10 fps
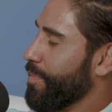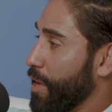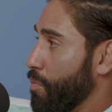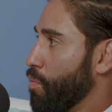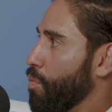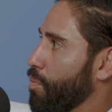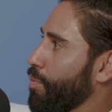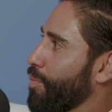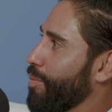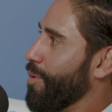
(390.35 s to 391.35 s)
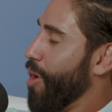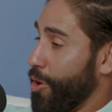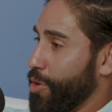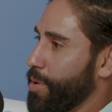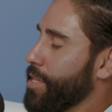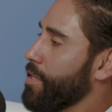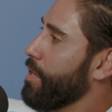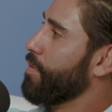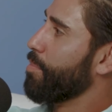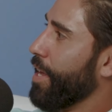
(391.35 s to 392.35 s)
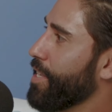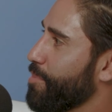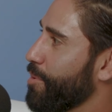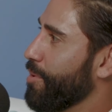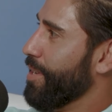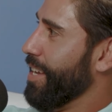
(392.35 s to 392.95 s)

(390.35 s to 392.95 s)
Like, are you easily replaceable? In,